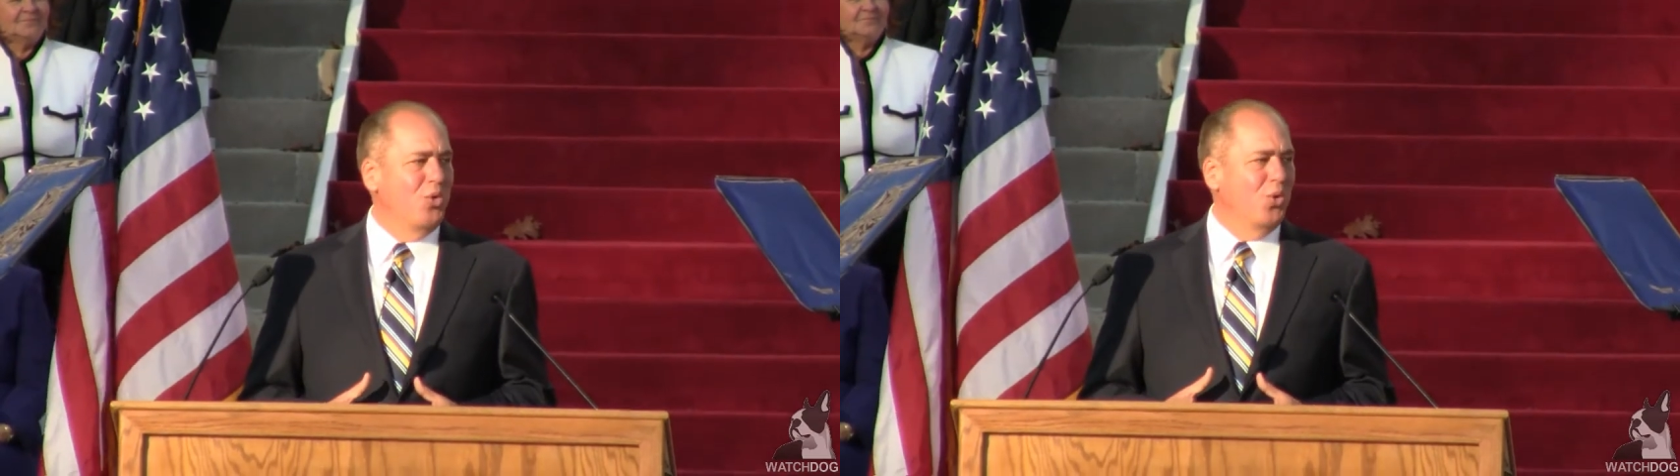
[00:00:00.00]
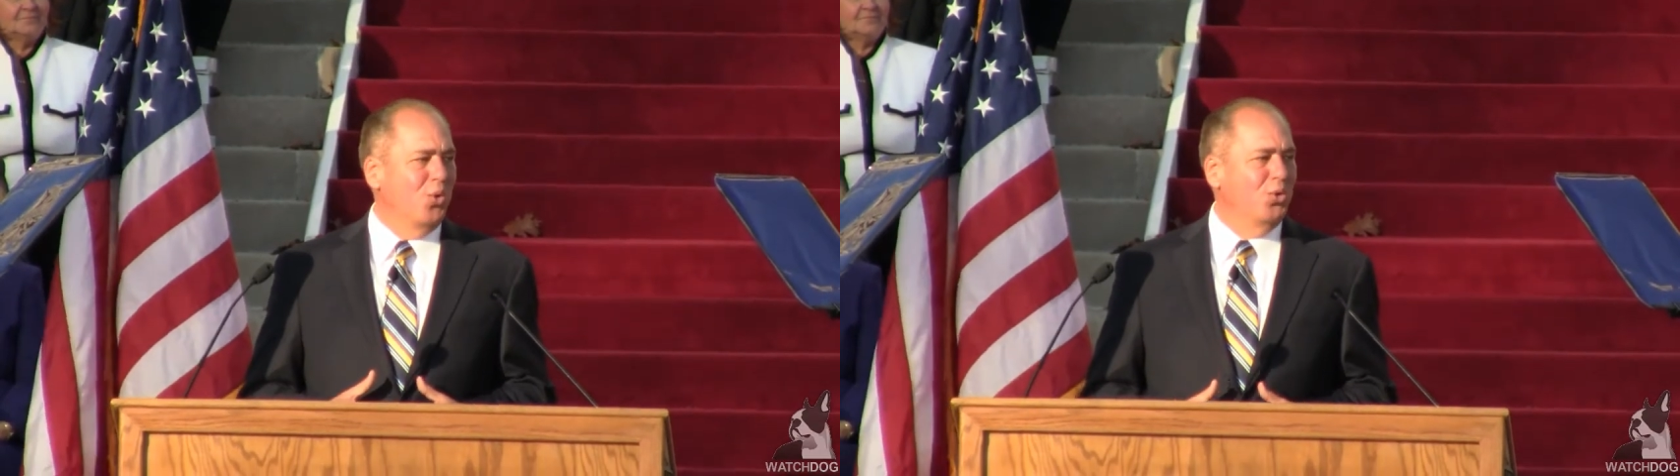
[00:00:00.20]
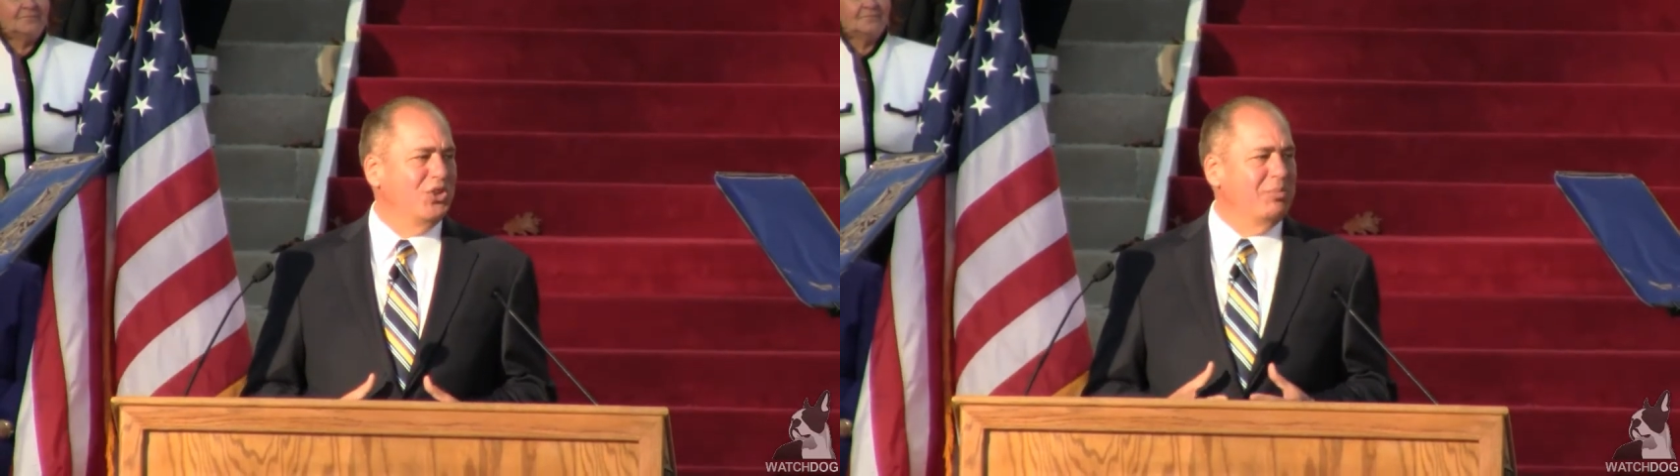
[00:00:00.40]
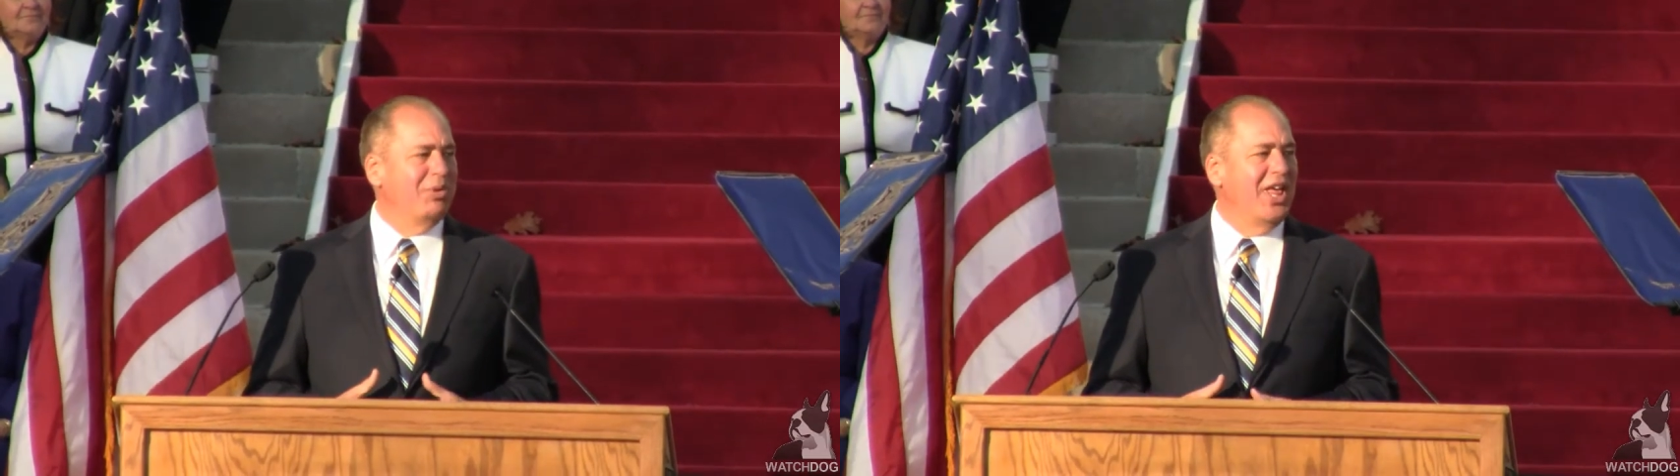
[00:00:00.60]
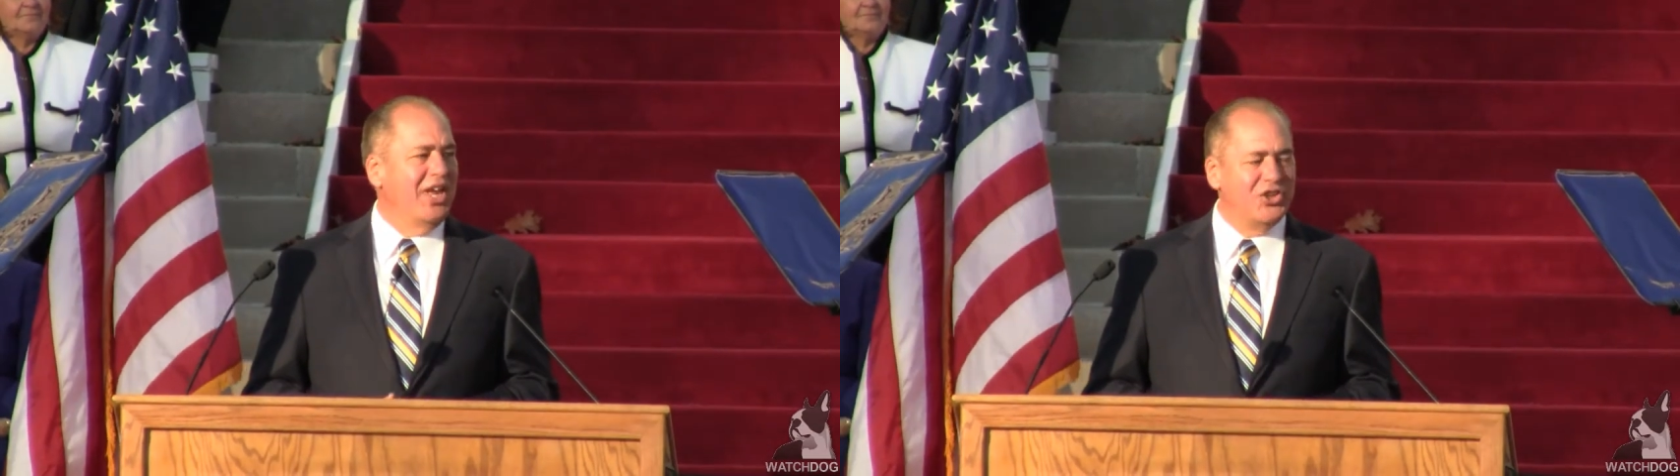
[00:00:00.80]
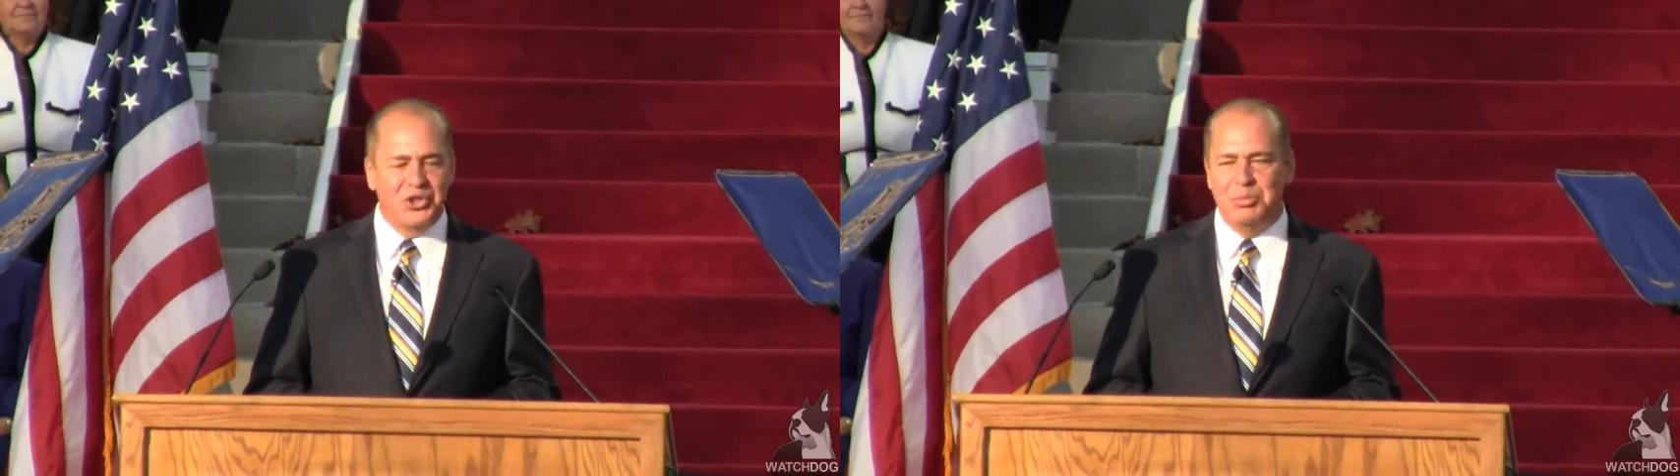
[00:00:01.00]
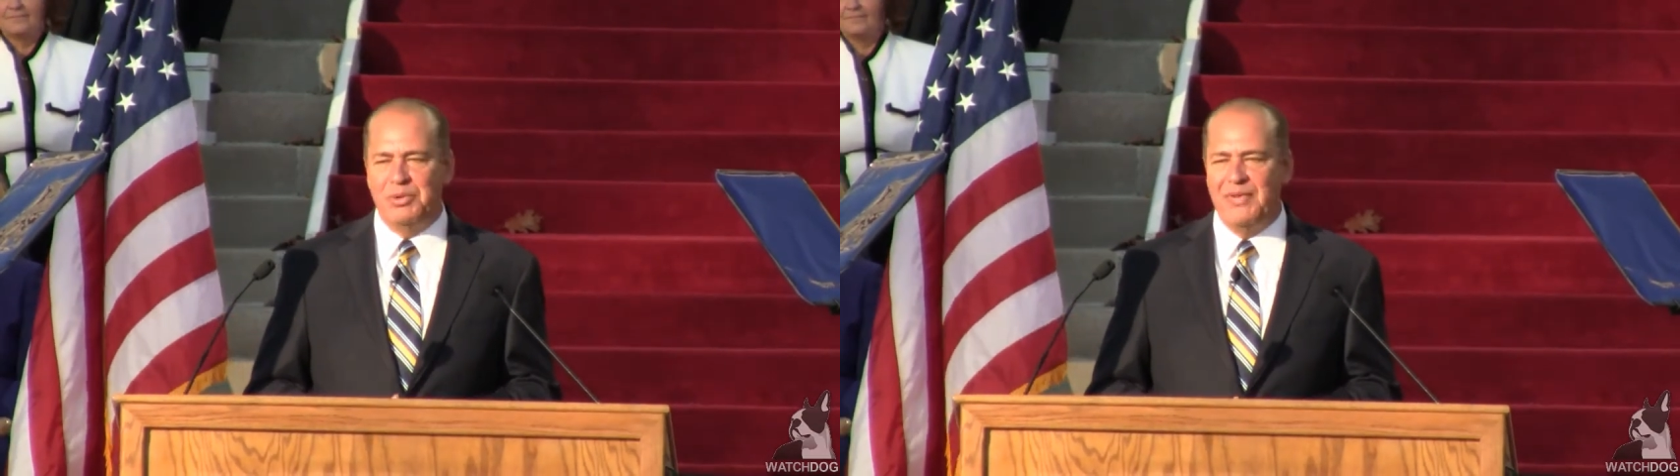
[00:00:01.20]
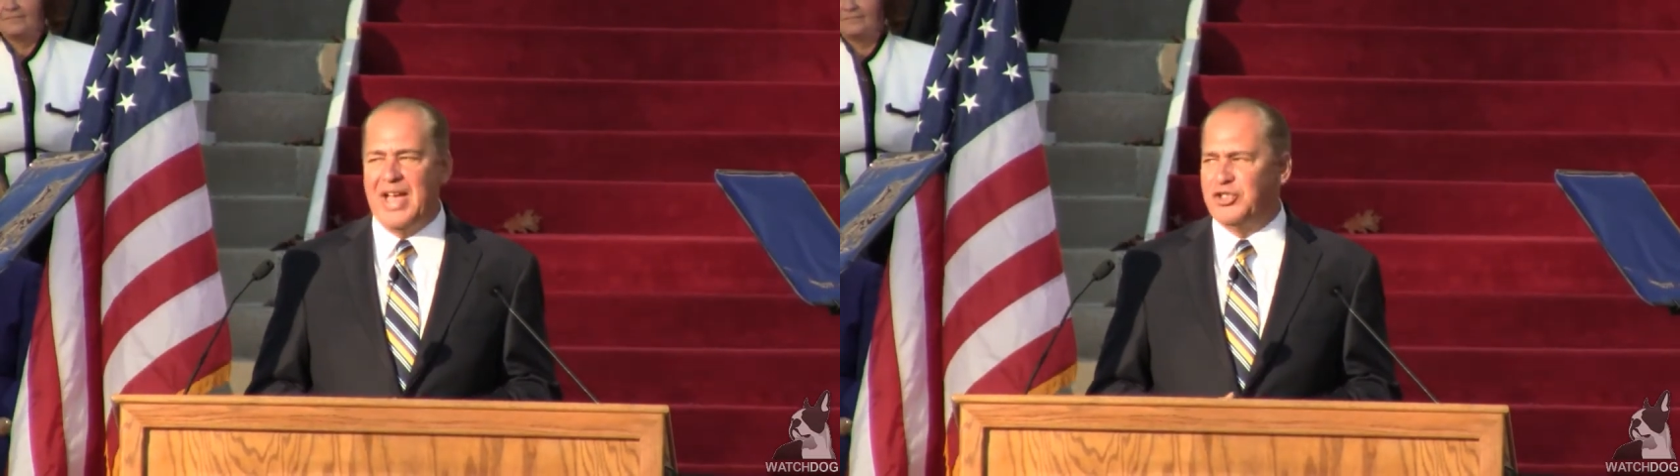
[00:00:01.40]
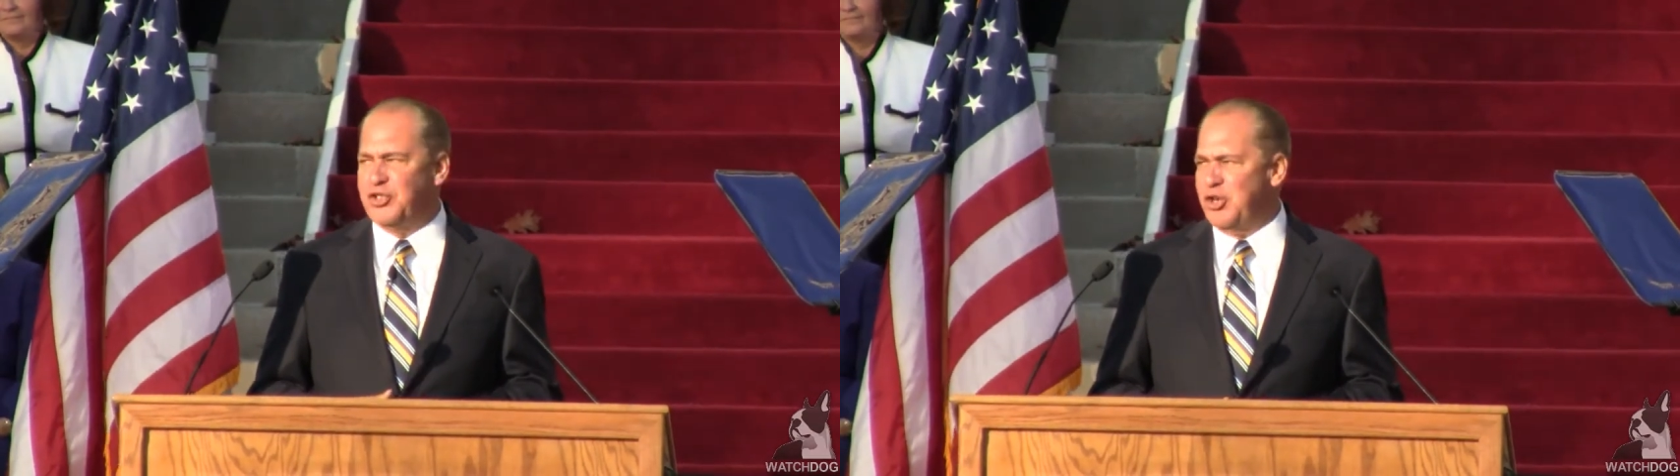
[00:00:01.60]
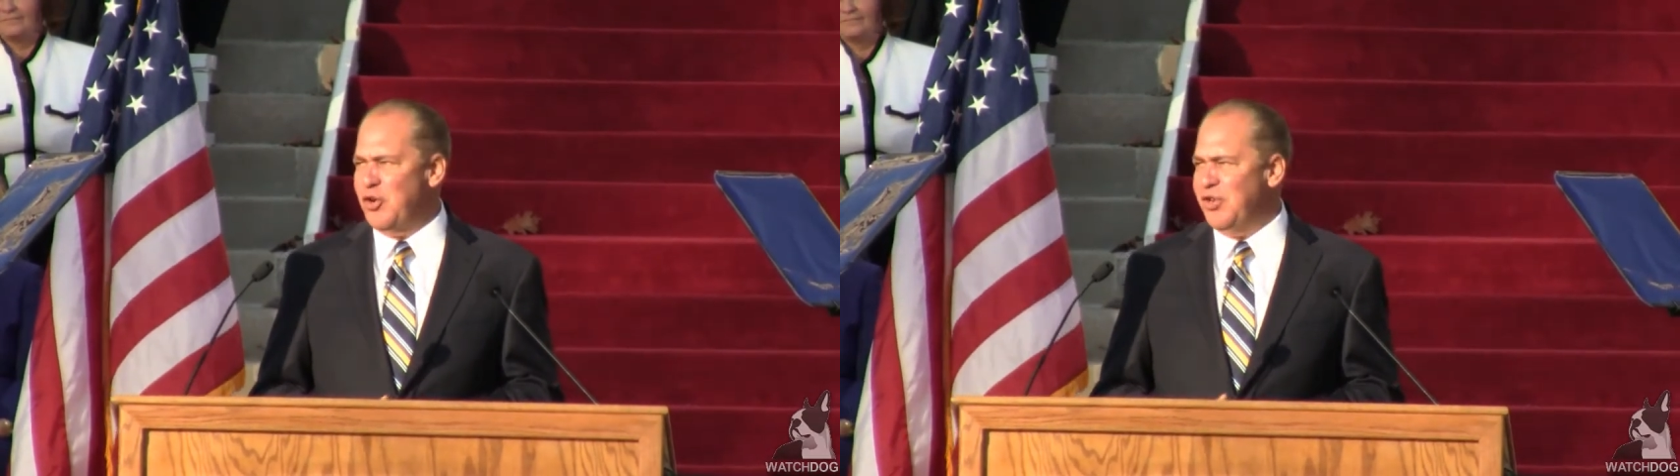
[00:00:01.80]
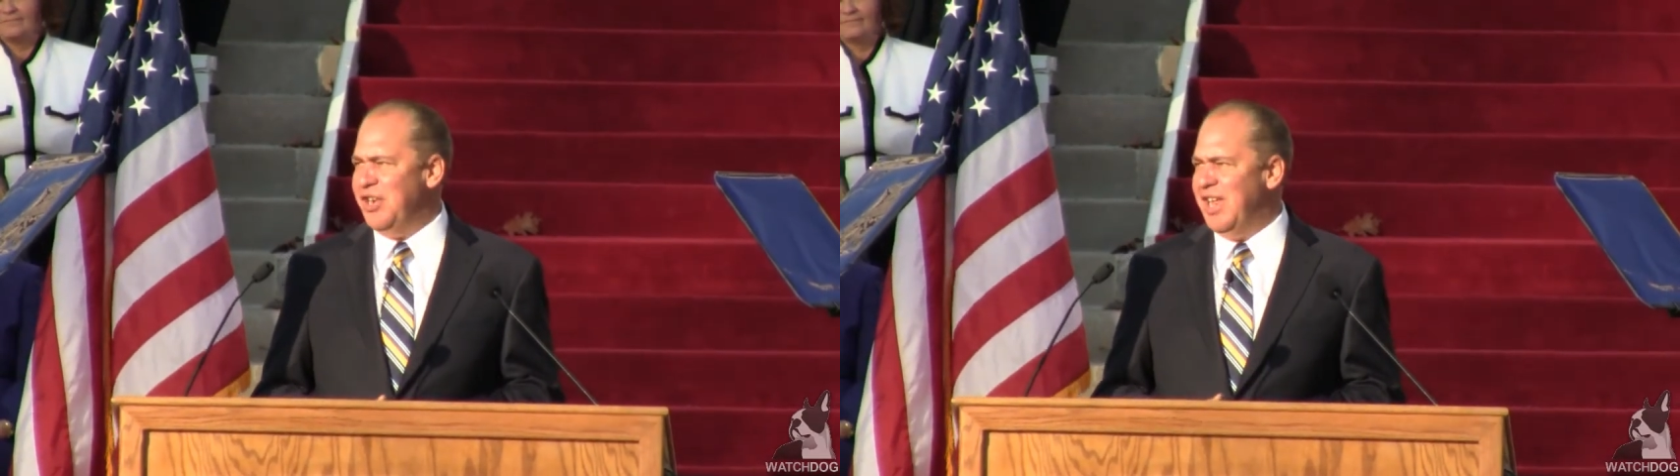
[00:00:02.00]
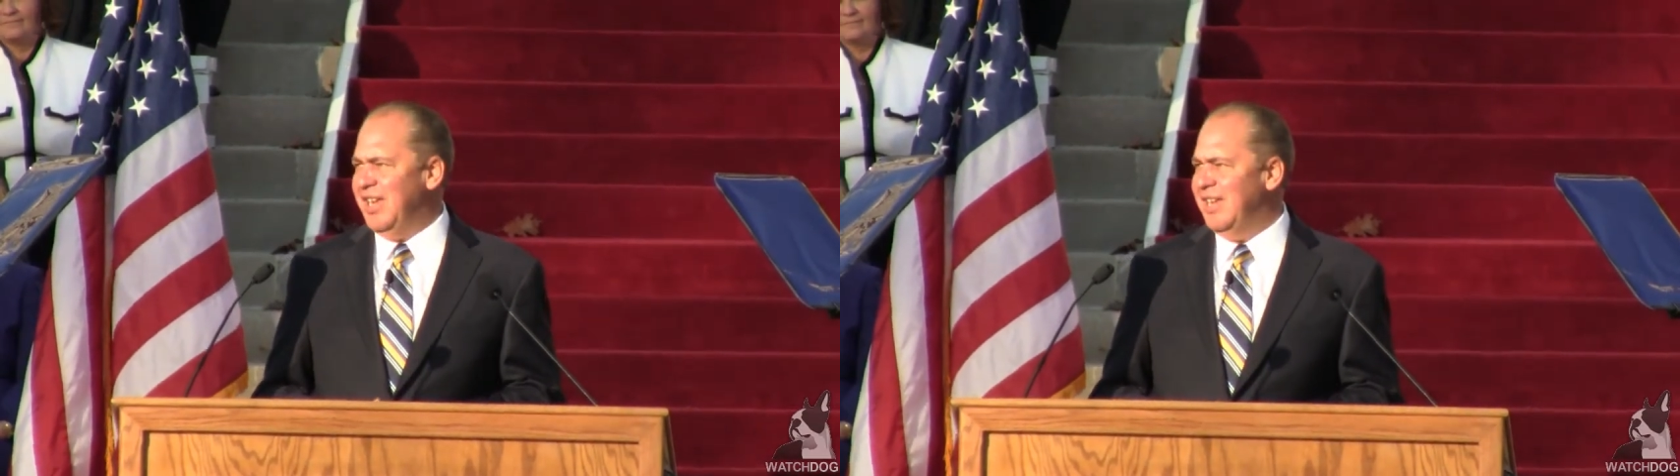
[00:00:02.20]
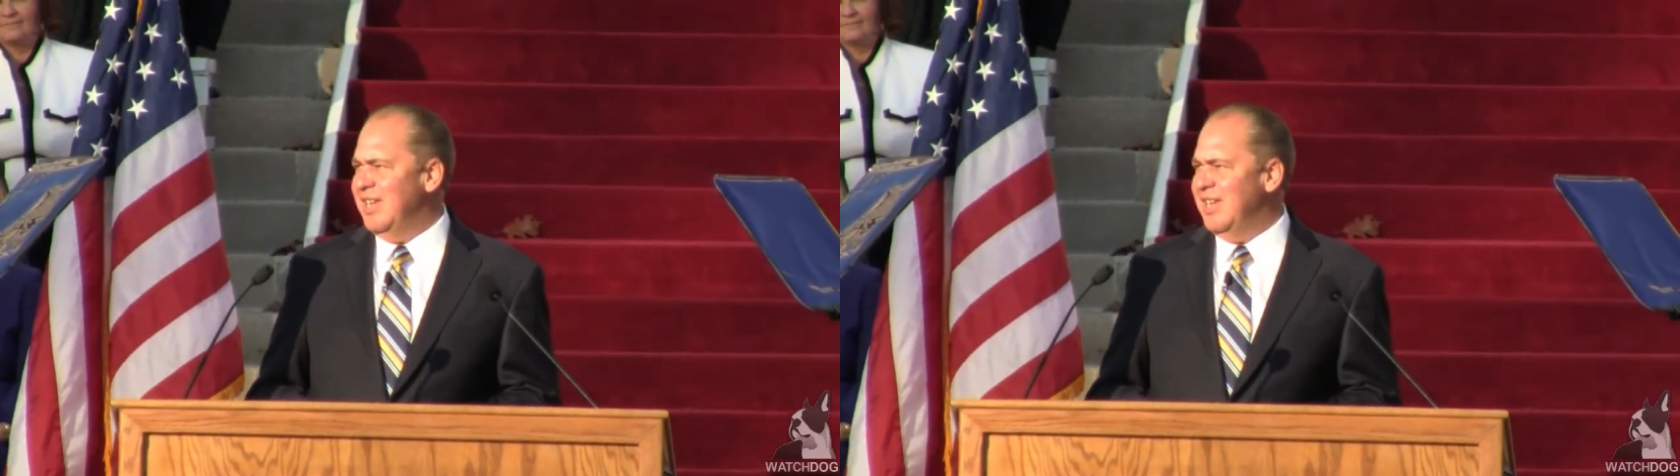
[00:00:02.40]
rules in place to provide certainty